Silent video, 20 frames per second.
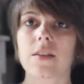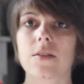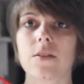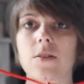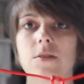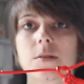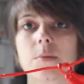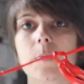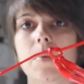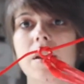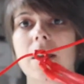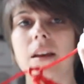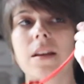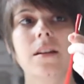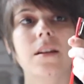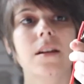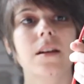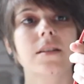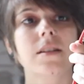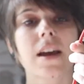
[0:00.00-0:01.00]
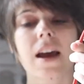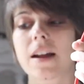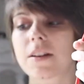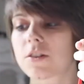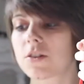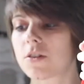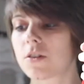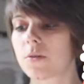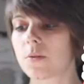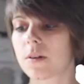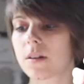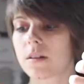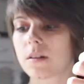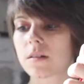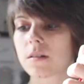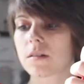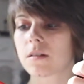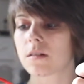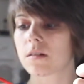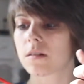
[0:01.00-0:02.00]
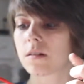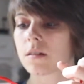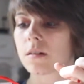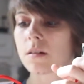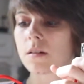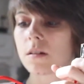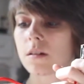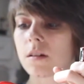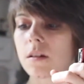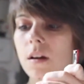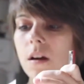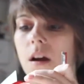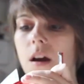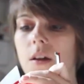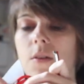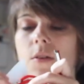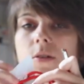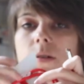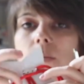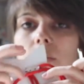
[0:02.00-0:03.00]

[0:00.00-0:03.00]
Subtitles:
There's a pin attached to it, and there's a